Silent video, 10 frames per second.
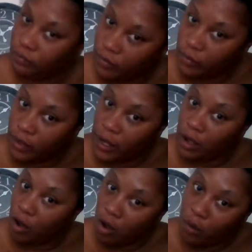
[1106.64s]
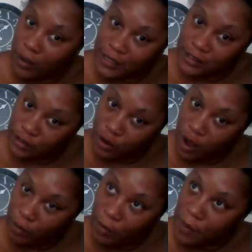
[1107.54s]
They always know I
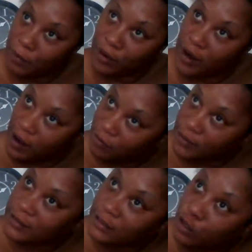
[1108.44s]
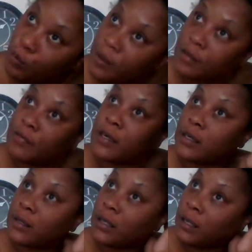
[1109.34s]
remember every single motherfucking
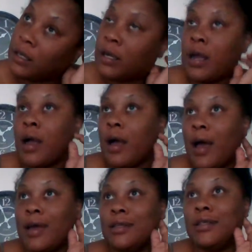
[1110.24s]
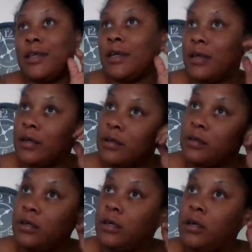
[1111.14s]
thing I did.
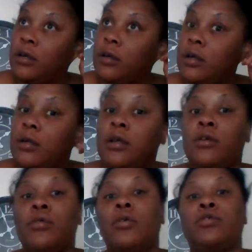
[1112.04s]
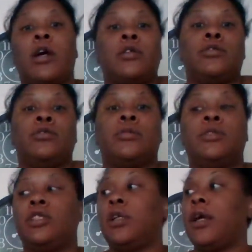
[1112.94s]
And then you're gonna try to do some
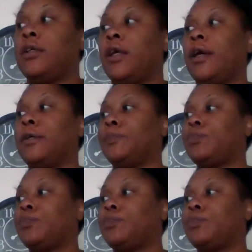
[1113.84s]
shit like that.